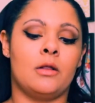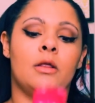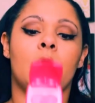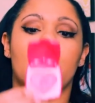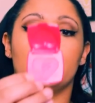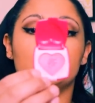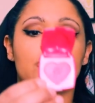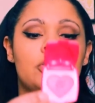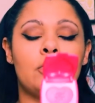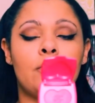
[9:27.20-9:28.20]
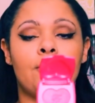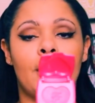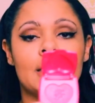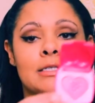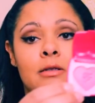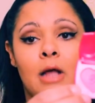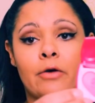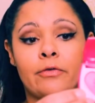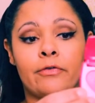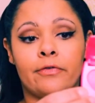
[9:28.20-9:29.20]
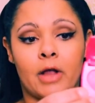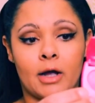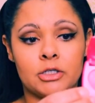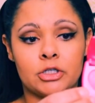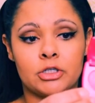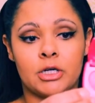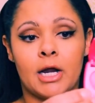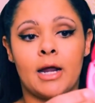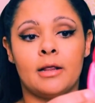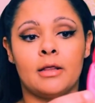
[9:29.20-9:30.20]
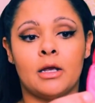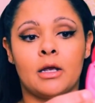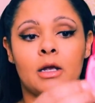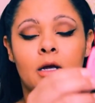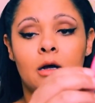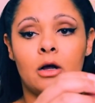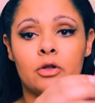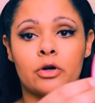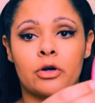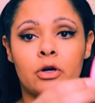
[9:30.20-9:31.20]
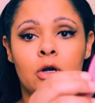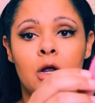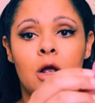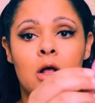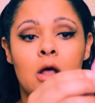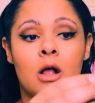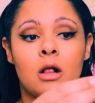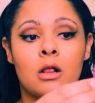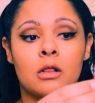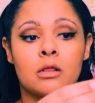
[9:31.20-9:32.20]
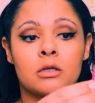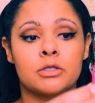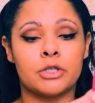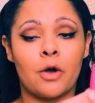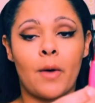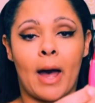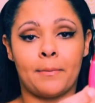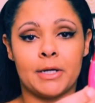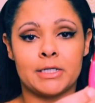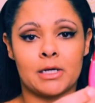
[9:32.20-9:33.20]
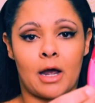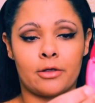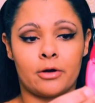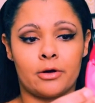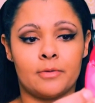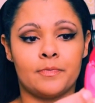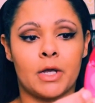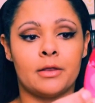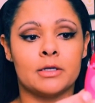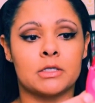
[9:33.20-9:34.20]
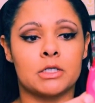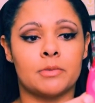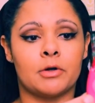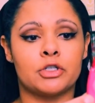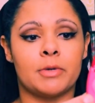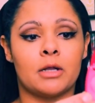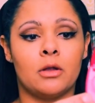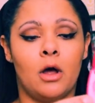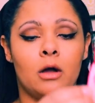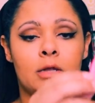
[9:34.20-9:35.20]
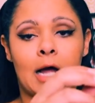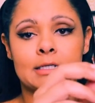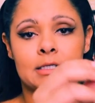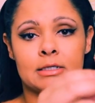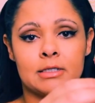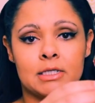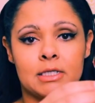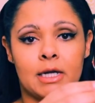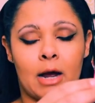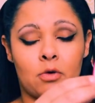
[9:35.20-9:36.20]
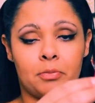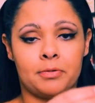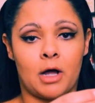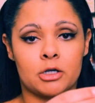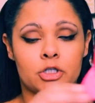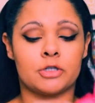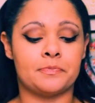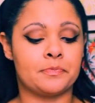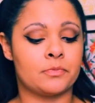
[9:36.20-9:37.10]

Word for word: the Too Faced Love Flush in the color So Happy Together. And this is supposed to be a long-lasting 16-hour blush.